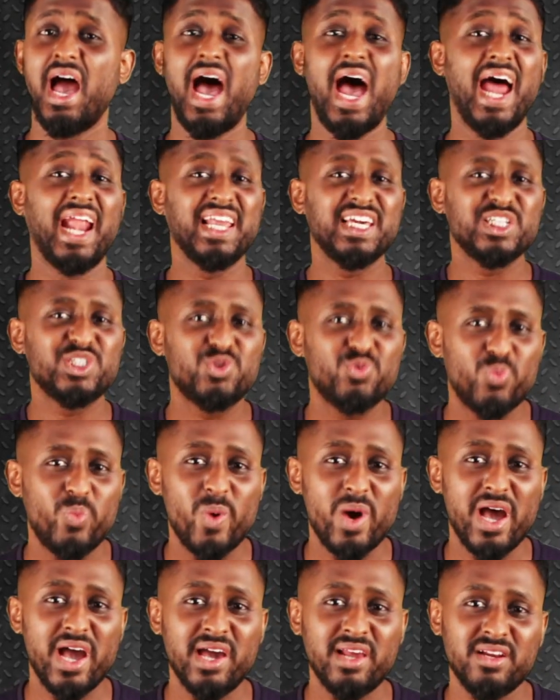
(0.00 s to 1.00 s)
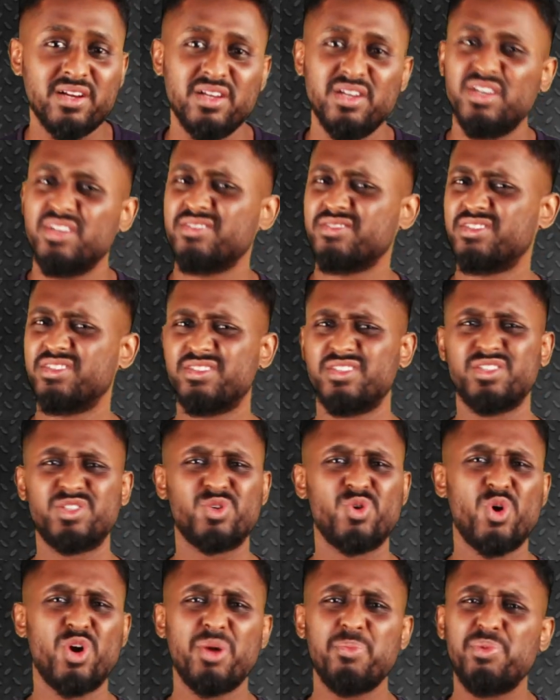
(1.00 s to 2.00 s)
And I swear, this is
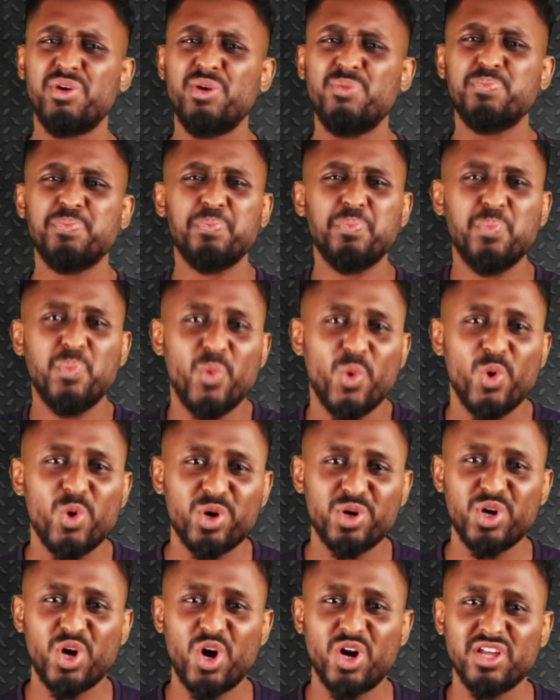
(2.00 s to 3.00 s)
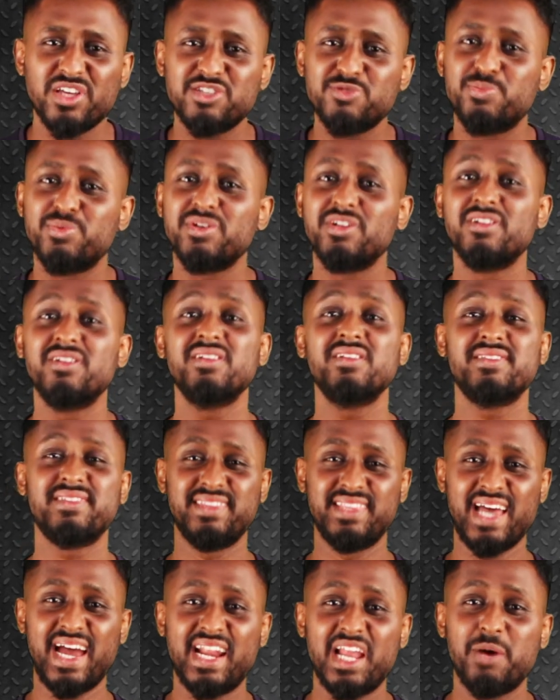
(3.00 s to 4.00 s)
going to be more knowledgeable
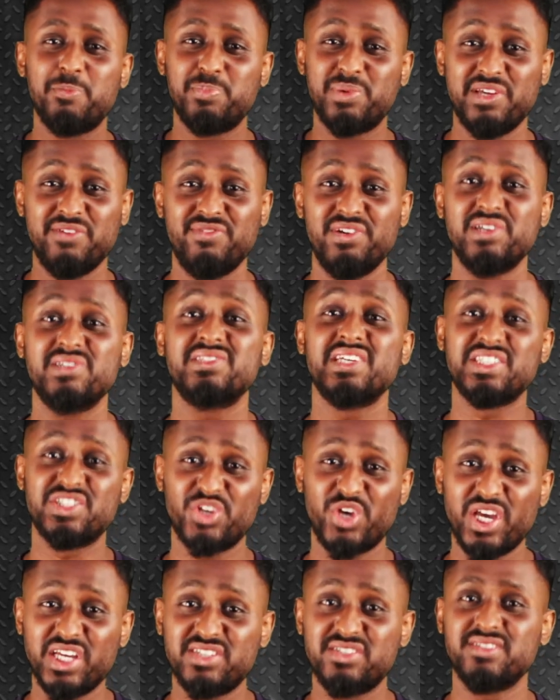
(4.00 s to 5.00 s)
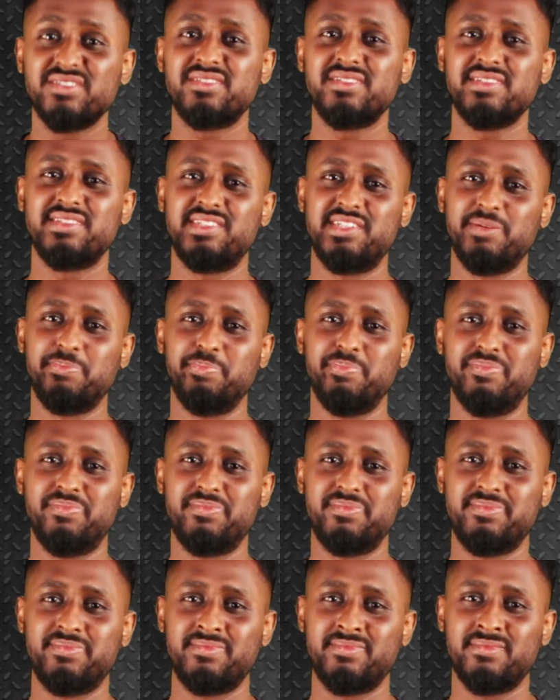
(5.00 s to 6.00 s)
than our previous education system.
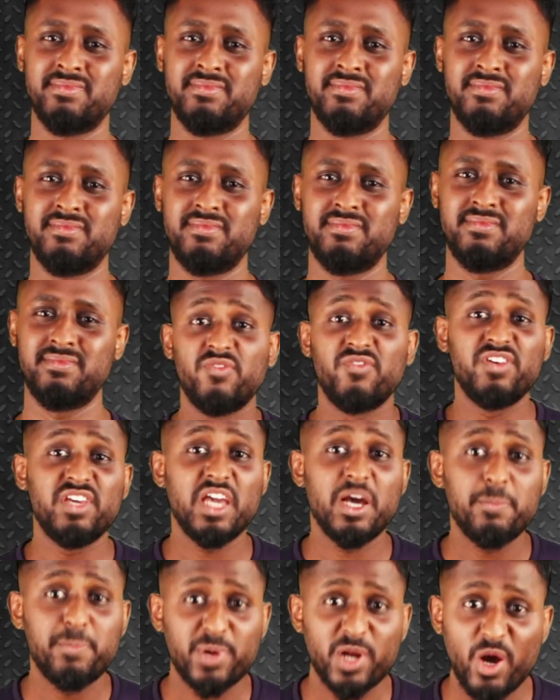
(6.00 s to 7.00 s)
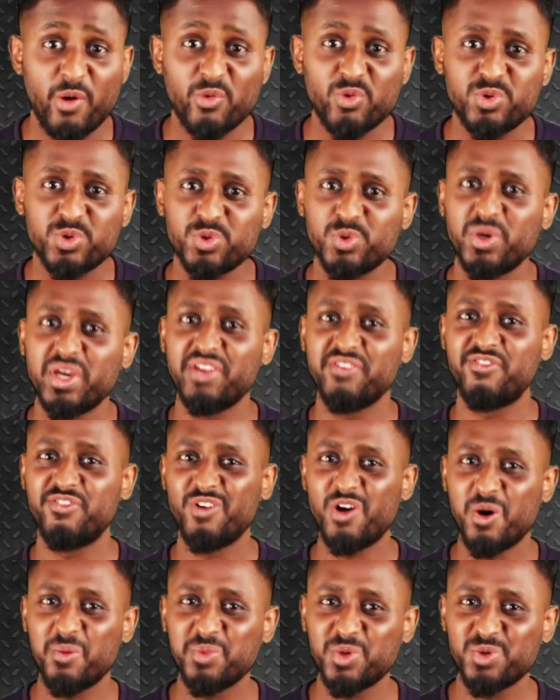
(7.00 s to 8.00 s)
We are proud to
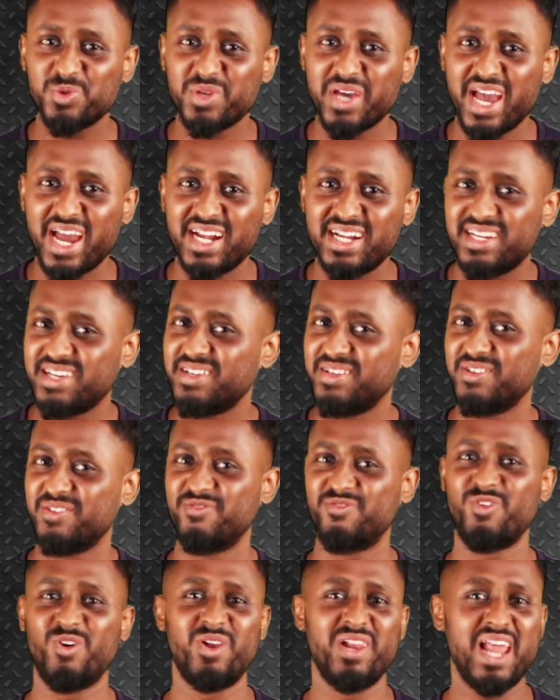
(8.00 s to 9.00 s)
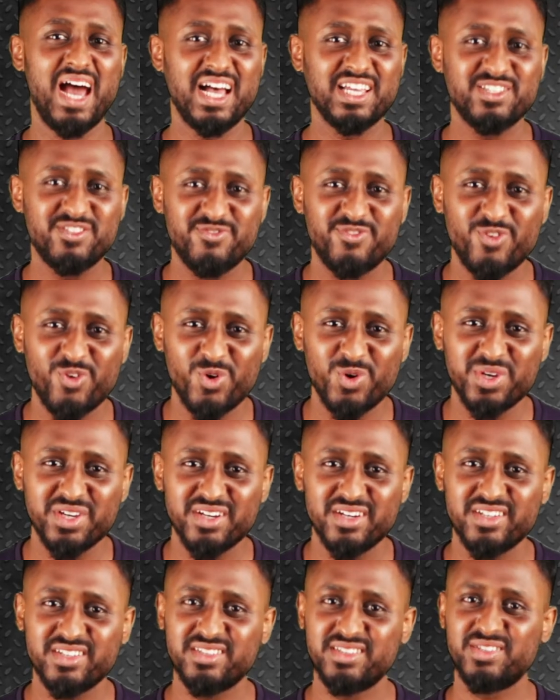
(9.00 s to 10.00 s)
inform you that for the last 4
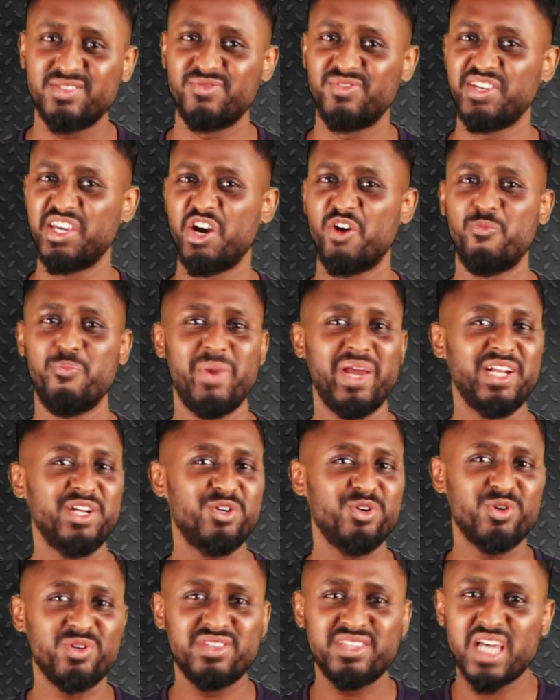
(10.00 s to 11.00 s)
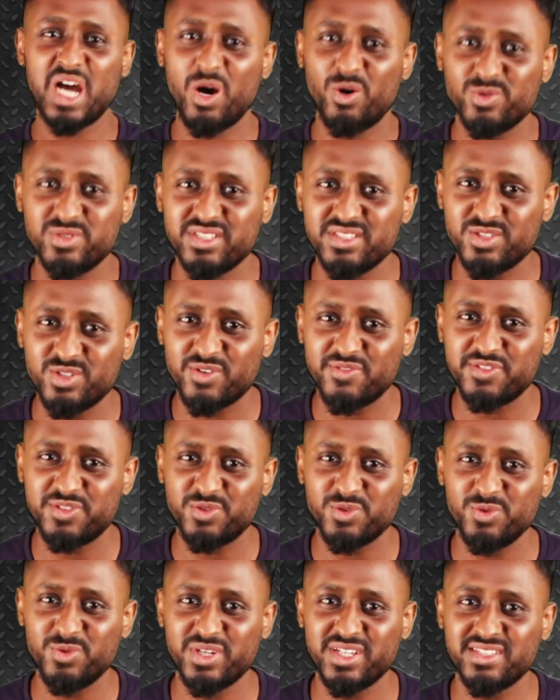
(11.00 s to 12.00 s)
years, we have mentored thousands of
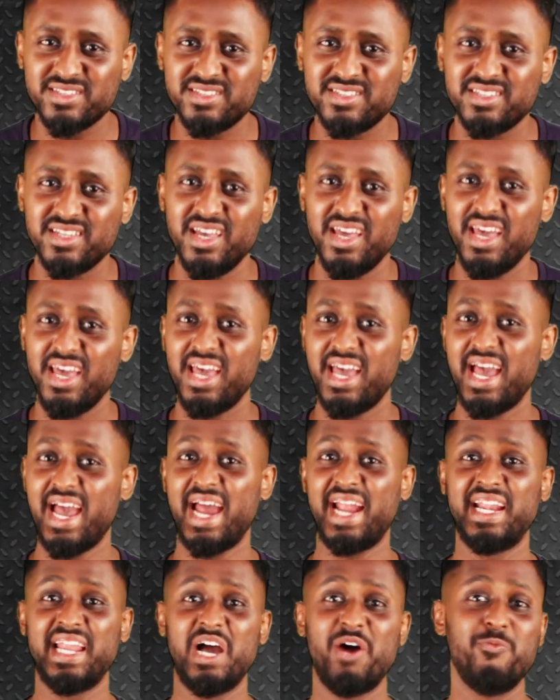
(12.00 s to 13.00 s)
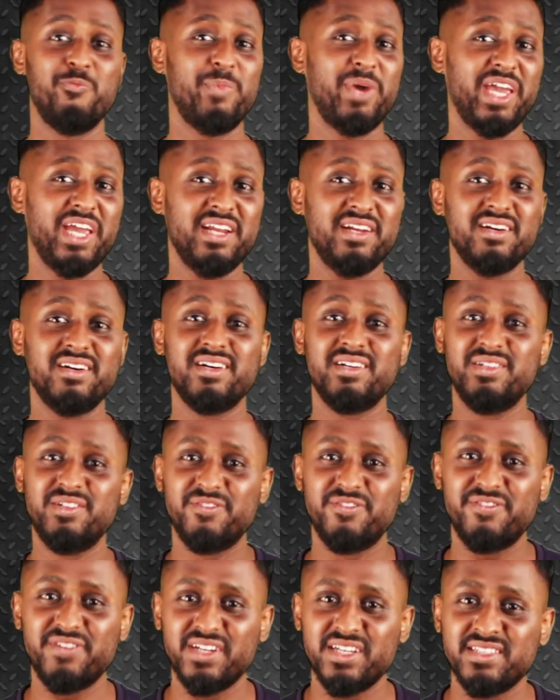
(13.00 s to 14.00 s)
students and have made a
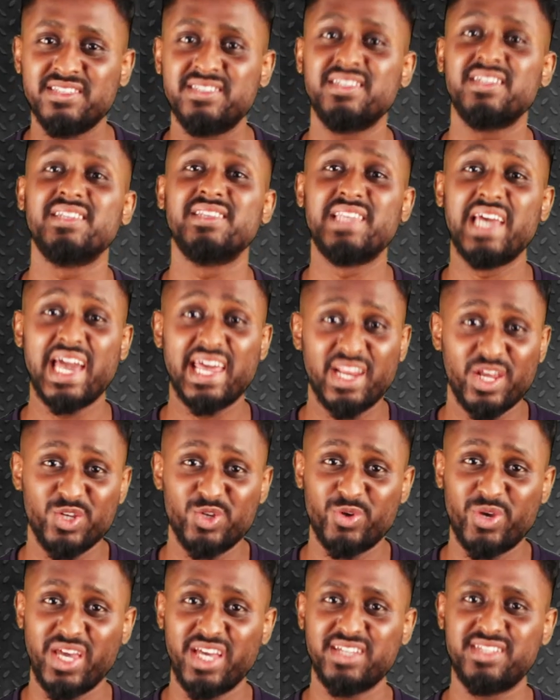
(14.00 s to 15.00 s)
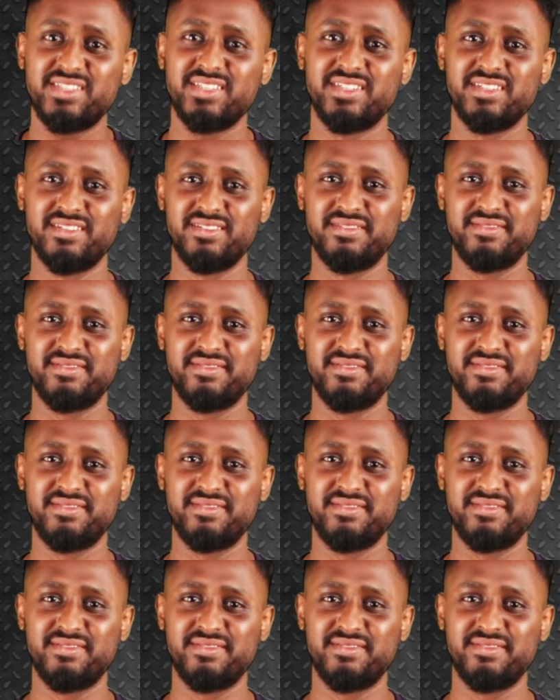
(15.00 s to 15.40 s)
difference in their education.